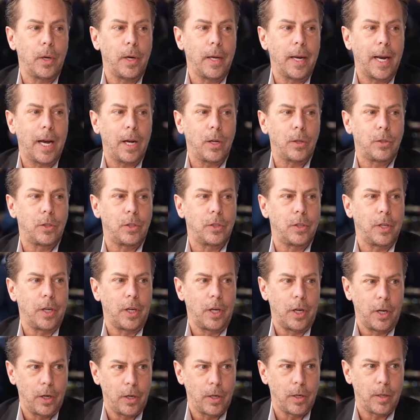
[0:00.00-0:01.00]
million ounces a
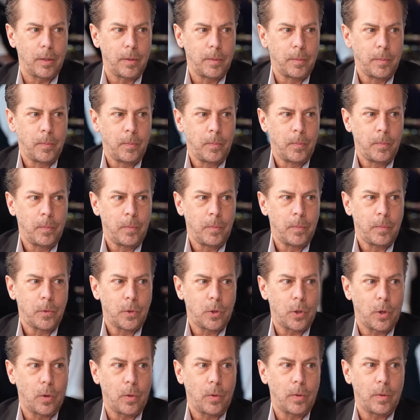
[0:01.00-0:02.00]
year.
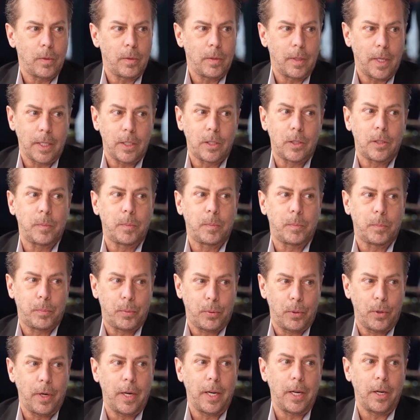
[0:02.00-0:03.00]
So that's
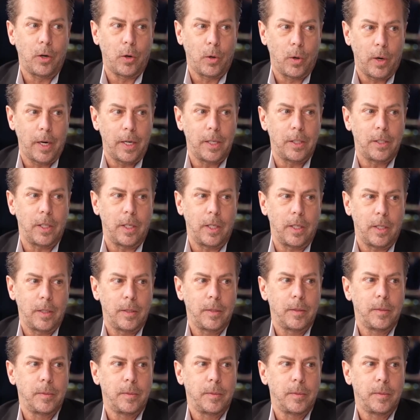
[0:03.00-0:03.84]
pretty crazy.